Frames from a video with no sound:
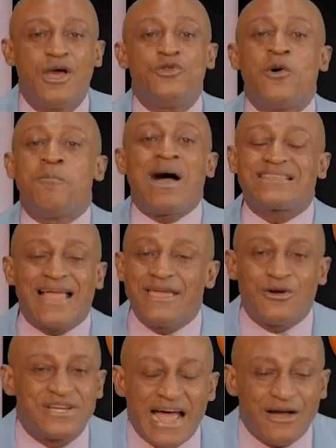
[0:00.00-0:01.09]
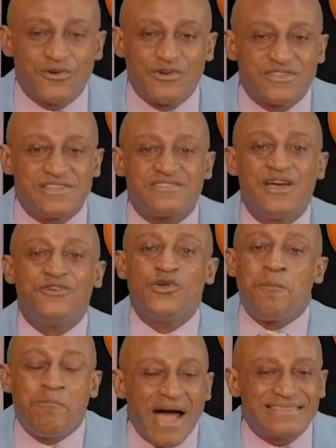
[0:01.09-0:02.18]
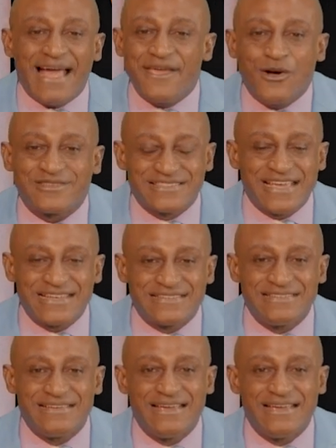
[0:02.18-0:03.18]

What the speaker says: No matter your diagnosis, no matter your state,